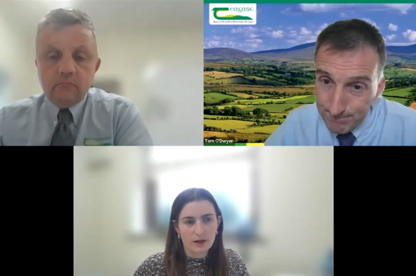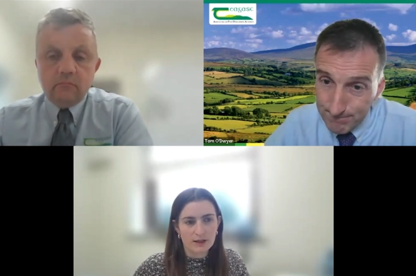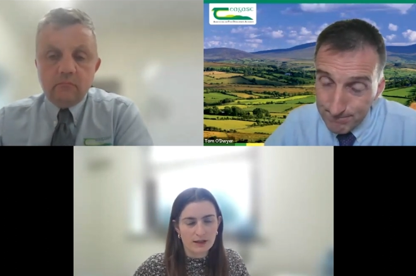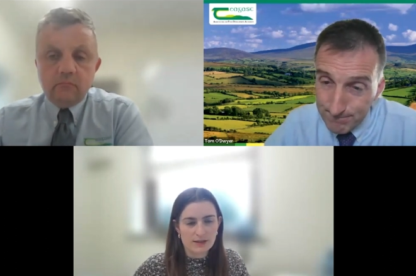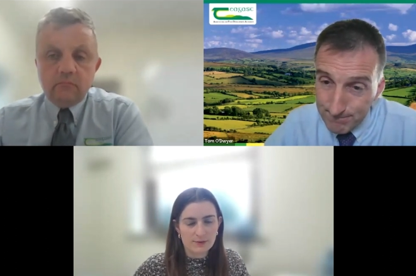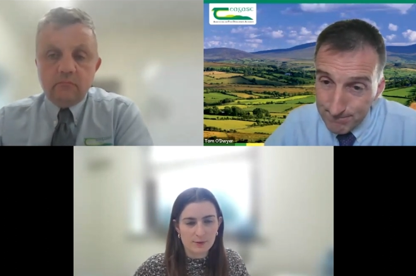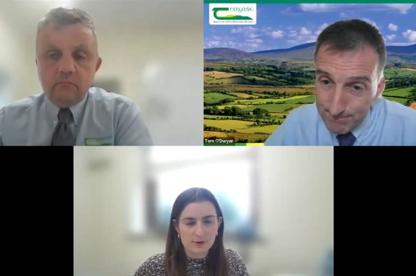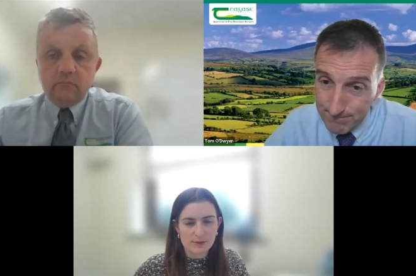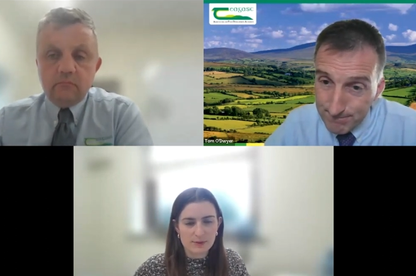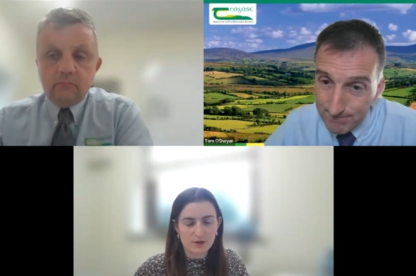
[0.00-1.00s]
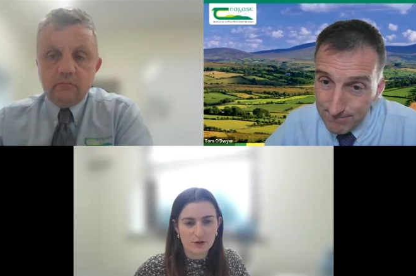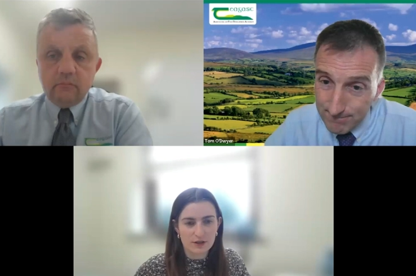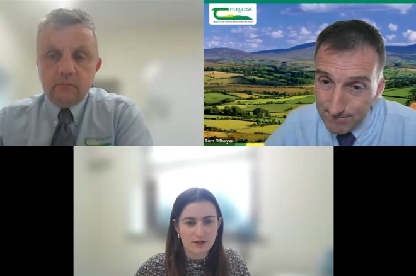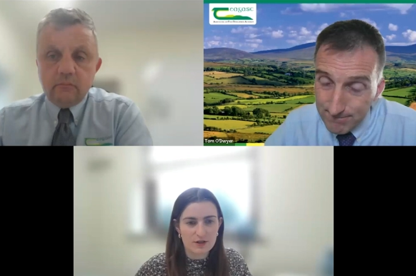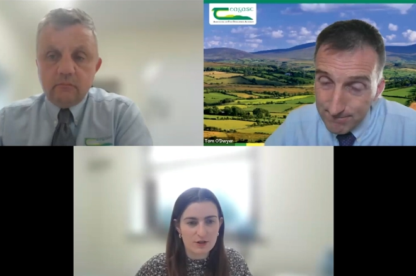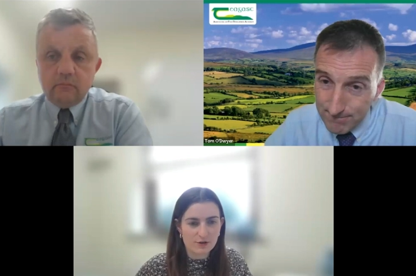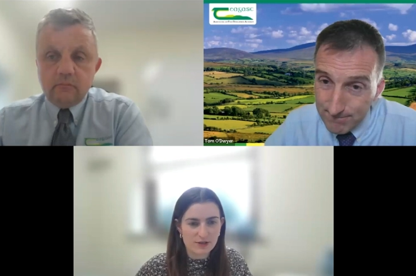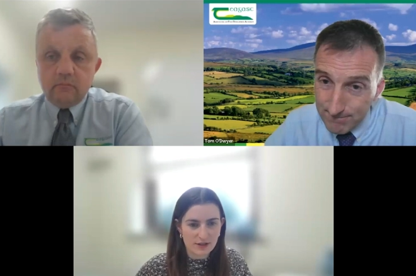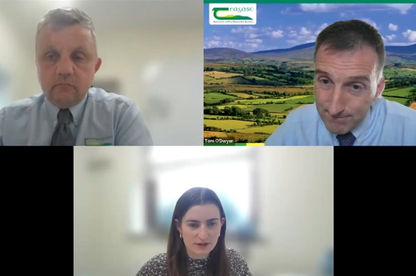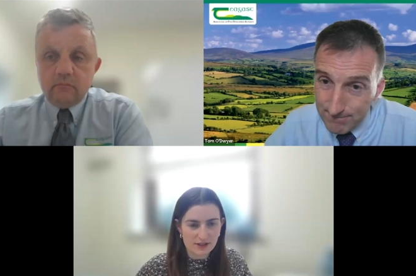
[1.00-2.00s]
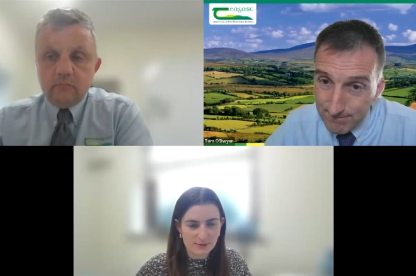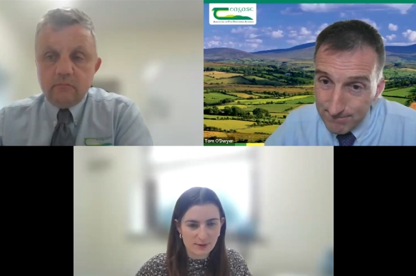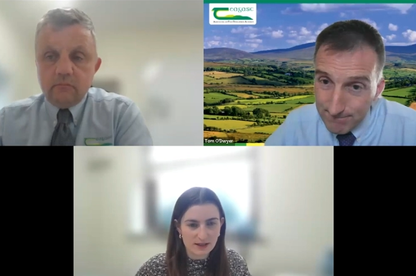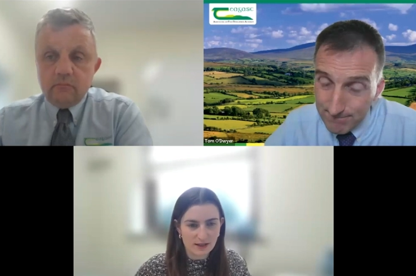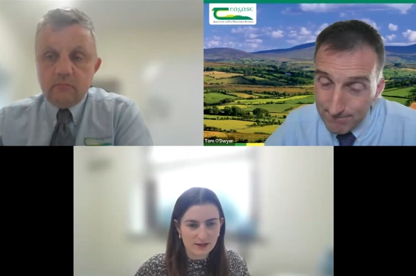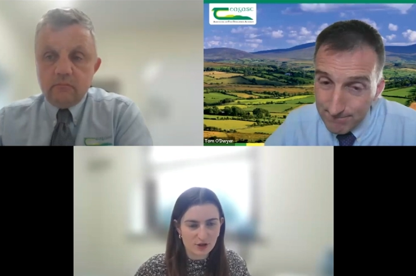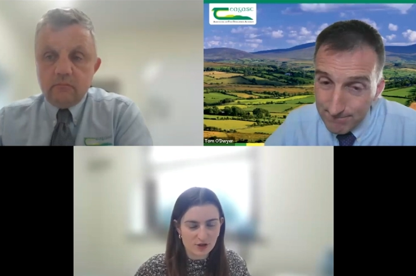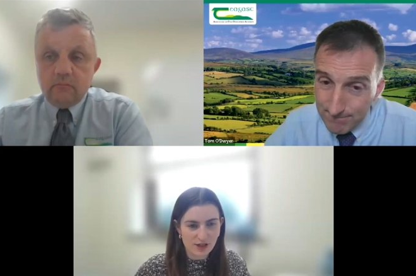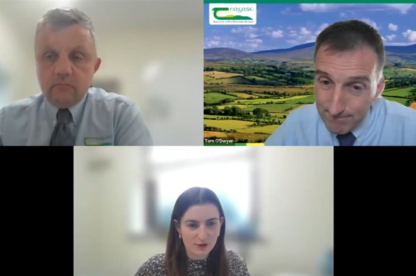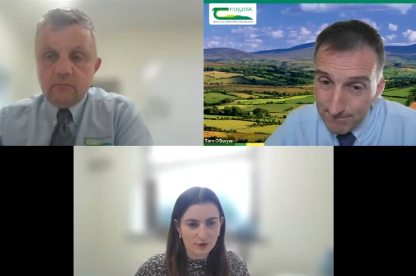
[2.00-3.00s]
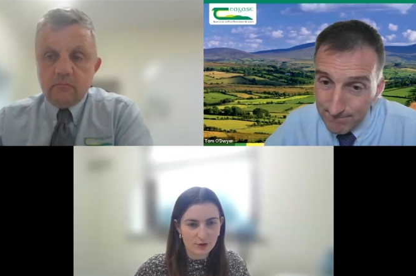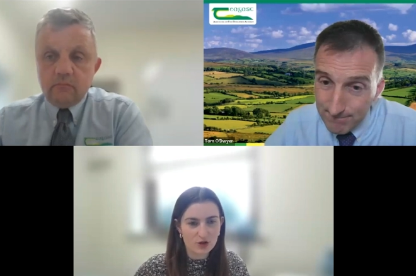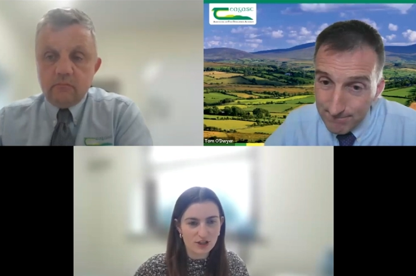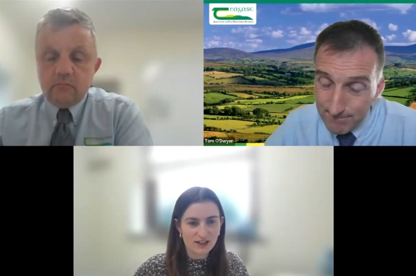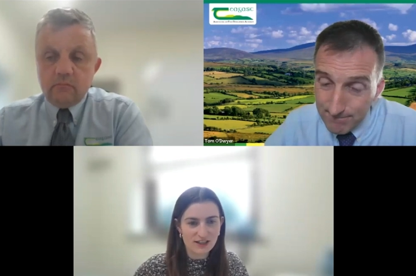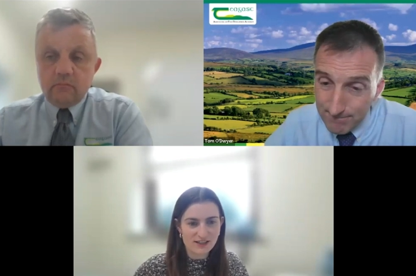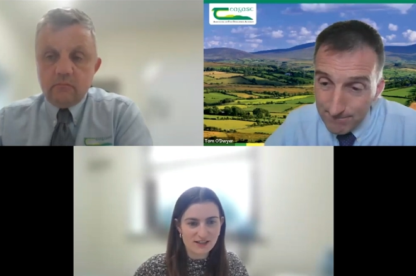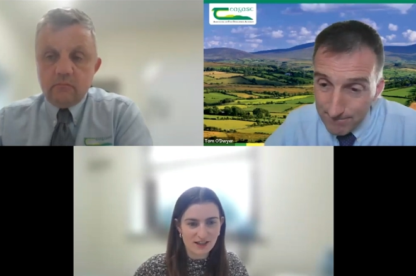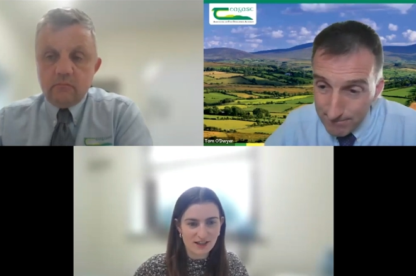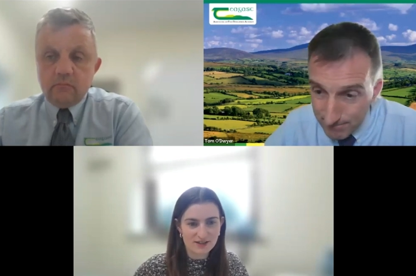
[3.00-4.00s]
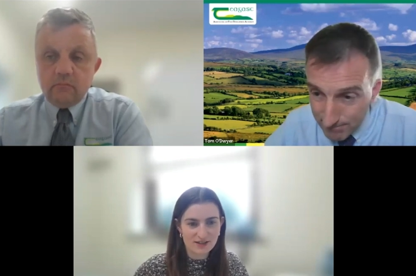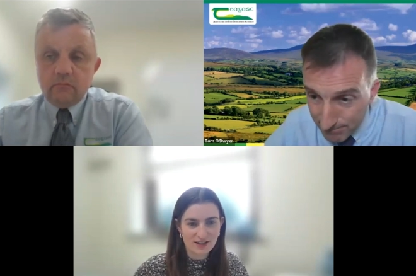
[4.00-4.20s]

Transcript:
Speaker 1: And I suppose we thought in the news there this week, like just how crucial it is that